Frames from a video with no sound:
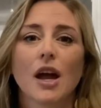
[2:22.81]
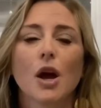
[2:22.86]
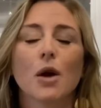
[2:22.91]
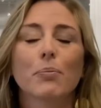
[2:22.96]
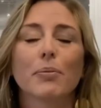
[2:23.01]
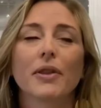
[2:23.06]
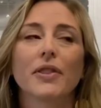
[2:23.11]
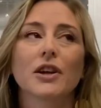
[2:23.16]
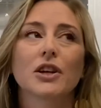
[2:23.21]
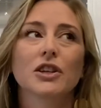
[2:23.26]

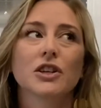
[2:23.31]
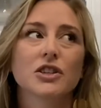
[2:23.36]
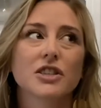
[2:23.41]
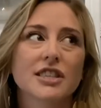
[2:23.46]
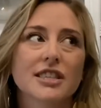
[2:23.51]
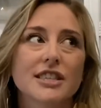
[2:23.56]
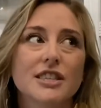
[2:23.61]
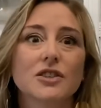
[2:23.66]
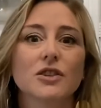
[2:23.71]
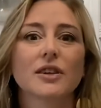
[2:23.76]
but that you're
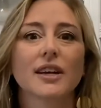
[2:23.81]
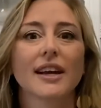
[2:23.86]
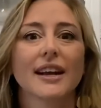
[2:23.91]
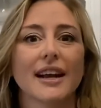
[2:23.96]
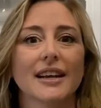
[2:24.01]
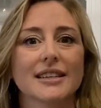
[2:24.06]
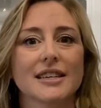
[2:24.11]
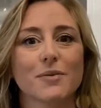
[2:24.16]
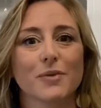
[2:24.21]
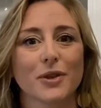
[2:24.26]
still
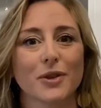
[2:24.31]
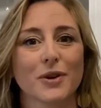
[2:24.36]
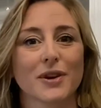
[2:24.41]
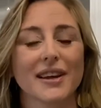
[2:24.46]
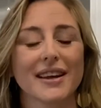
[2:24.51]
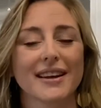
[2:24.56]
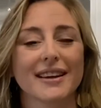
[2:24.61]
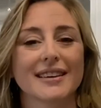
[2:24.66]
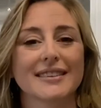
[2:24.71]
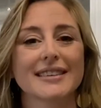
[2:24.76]
connecting with your
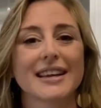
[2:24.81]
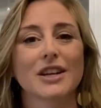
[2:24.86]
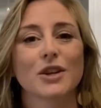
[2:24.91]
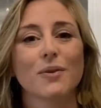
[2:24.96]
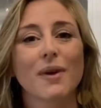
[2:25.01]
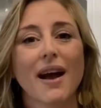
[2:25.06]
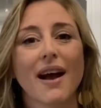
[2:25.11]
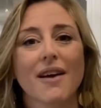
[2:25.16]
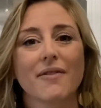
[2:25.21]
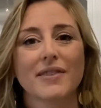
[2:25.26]
kids and you
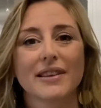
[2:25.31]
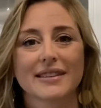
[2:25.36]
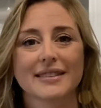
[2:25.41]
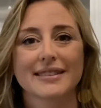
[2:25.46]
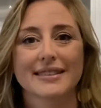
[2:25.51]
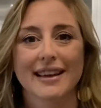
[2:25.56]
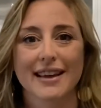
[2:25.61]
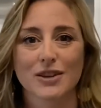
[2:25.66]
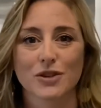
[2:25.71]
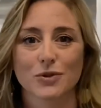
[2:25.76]
have this
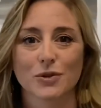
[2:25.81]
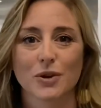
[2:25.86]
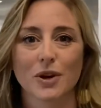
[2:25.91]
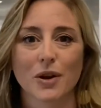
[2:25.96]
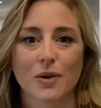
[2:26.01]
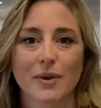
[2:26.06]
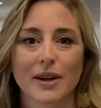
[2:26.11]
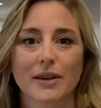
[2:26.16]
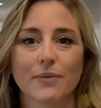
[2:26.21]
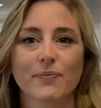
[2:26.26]
schedule
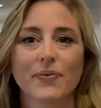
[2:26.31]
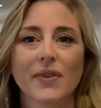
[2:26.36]
going.